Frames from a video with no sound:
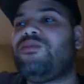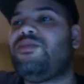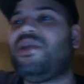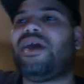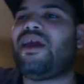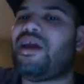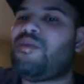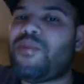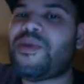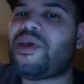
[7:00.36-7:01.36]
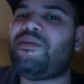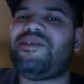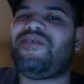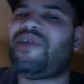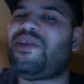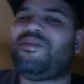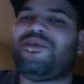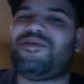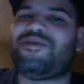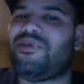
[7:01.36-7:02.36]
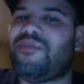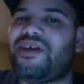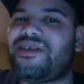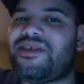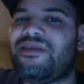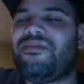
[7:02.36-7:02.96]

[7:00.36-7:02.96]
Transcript: be like, hey, I'm going to become a developer in three months.